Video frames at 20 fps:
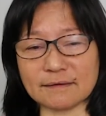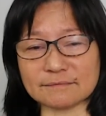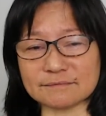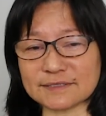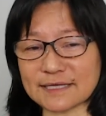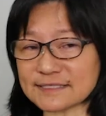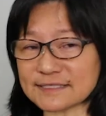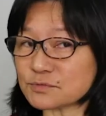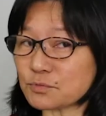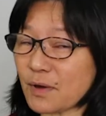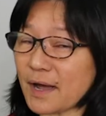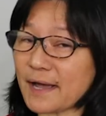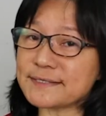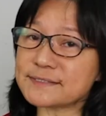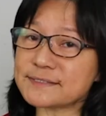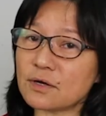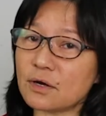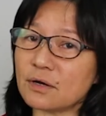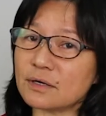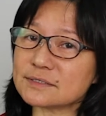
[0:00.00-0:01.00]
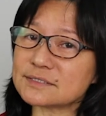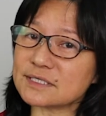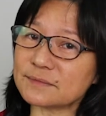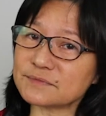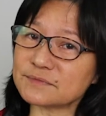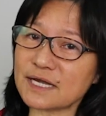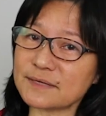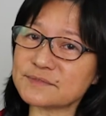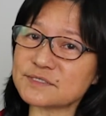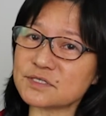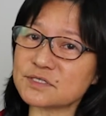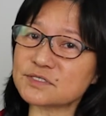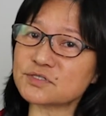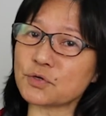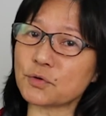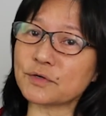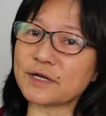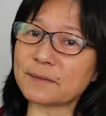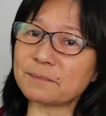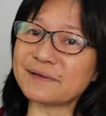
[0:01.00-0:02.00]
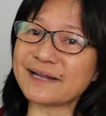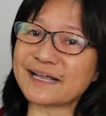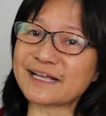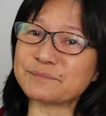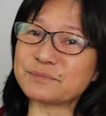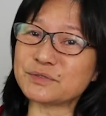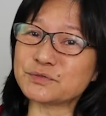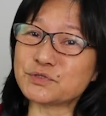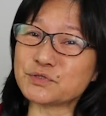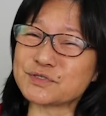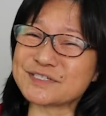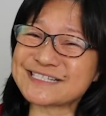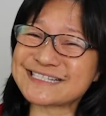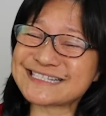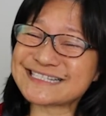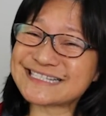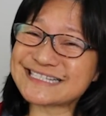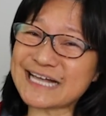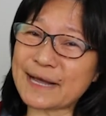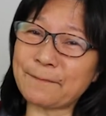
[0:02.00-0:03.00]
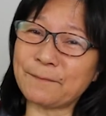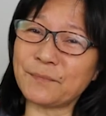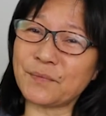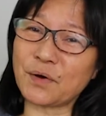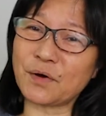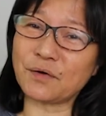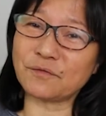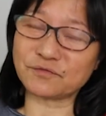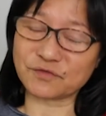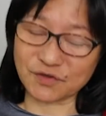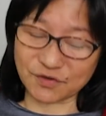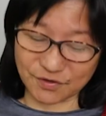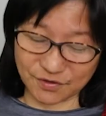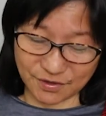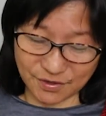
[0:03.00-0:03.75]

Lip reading: that's why sometimes it's only applicable to some of the